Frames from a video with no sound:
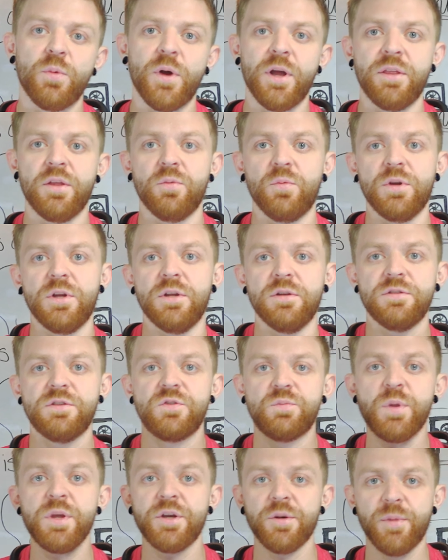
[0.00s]
way that we
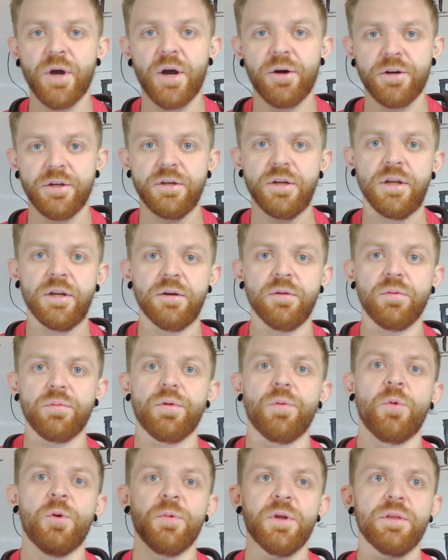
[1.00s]
speak about it. And
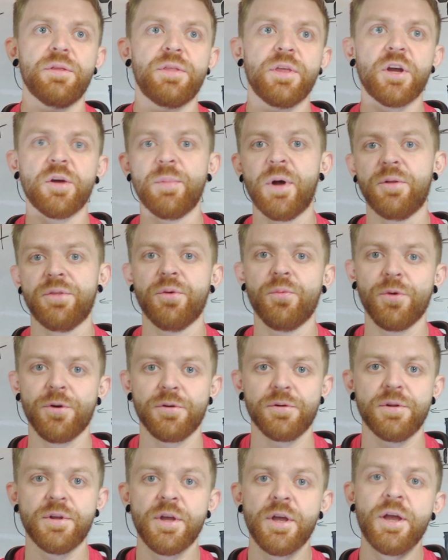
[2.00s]
when we think about the
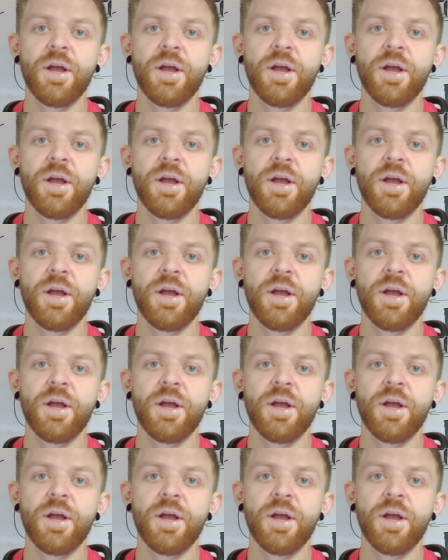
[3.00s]
word,